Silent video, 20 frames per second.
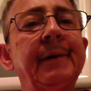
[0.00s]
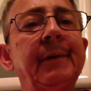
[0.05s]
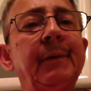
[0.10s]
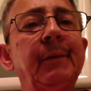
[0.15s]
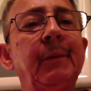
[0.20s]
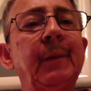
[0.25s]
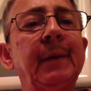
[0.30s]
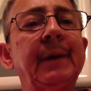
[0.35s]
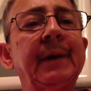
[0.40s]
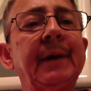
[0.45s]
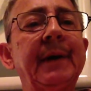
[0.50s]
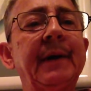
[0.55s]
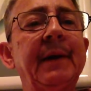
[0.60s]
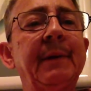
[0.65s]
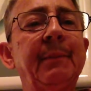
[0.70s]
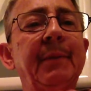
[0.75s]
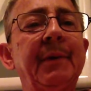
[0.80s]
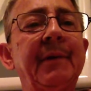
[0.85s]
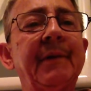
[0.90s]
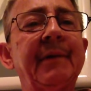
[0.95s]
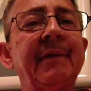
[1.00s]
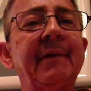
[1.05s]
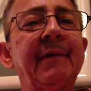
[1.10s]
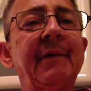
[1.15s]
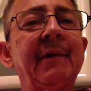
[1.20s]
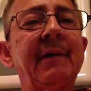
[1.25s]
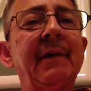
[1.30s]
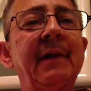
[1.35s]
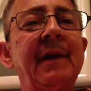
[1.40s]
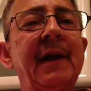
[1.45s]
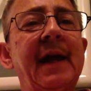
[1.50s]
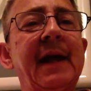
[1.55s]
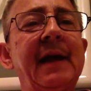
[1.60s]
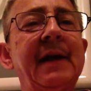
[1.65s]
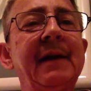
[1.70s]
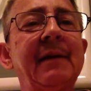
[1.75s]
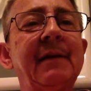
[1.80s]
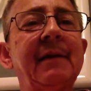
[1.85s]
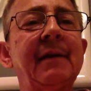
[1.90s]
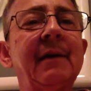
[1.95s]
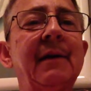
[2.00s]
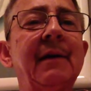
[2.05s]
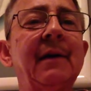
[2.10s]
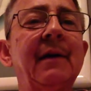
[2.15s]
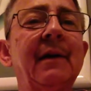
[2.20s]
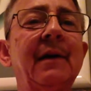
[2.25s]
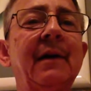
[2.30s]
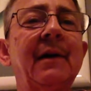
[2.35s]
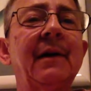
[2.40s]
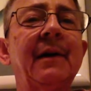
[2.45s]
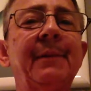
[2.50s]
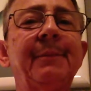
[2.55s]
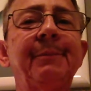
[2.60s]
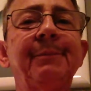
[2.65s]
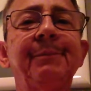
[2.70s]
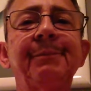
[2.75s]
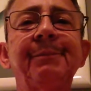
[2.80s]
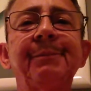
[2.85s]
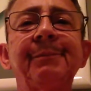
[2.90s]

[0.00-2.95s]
what the nipples look like. Um,